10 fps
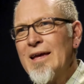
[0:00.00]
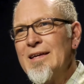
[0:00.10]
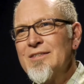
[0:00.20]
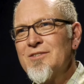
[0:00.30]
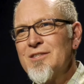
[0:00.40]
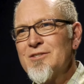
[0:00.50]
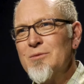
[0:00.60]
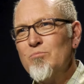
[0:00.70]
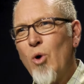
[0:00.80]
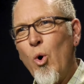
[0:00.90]
is this
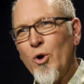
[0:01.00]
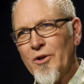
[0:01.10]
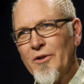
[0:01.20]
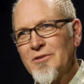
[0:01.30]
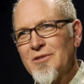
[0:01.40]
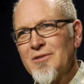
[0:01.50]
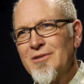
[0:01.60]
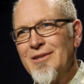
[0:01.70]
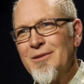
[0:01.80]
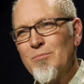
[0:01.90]
important
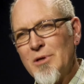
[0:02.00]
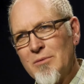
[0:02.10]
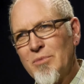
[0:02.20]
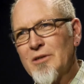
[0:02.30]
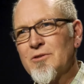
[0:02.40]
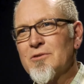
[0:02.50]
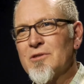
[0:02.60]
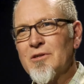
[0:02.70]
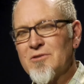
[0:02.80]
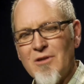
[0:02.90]
in the big picture sense?